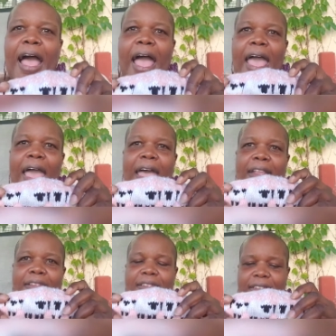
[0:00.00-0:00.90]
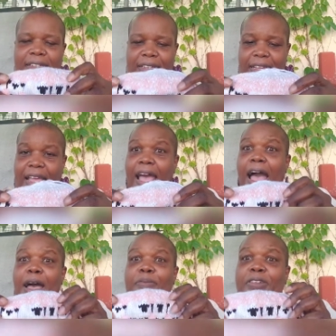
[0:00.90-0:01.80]
and
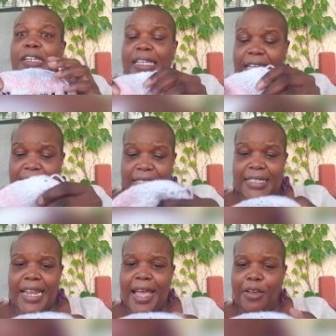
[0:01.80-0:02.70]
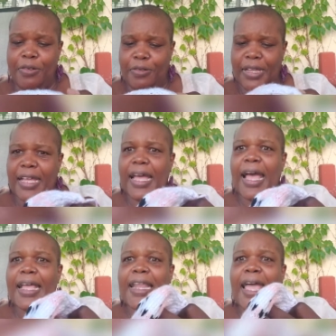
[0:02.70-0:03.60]
I'm looking at it now
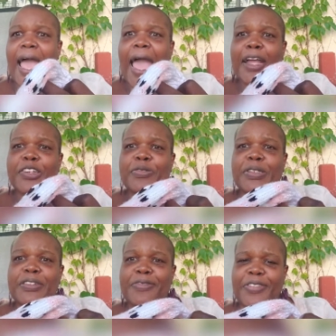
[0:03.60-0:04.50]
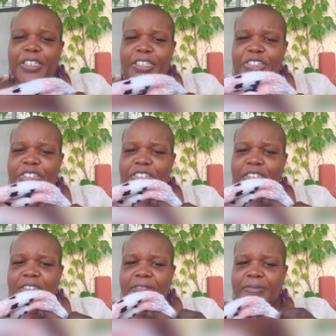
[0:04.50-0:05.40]
and I actually finished,
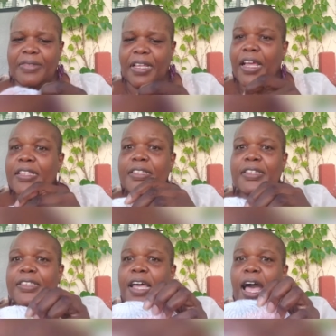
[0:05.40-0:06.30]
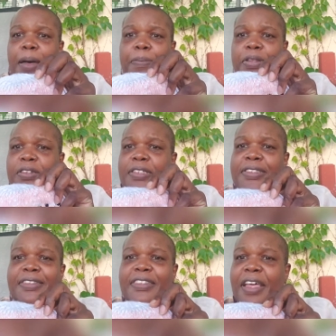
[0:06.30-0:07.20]
the top looks
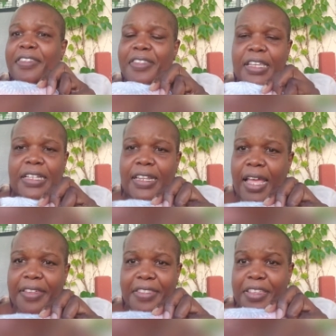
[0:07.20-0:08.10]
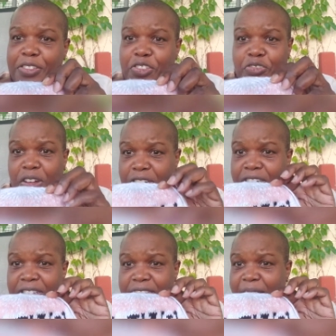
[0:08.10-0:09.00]
nothing like the
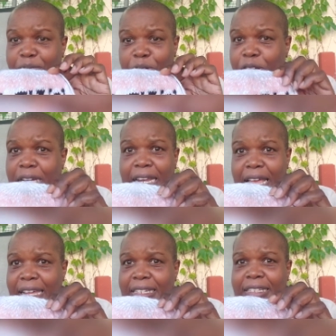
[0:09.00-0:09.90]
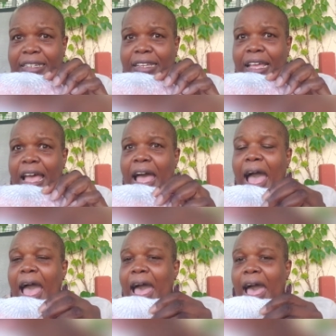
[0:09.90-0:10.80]
instructions that were online.
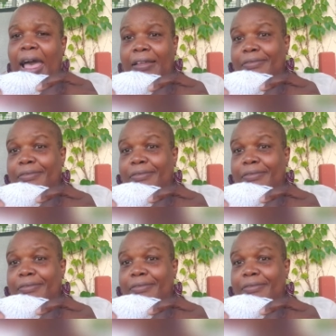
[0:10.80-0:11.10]
Ah,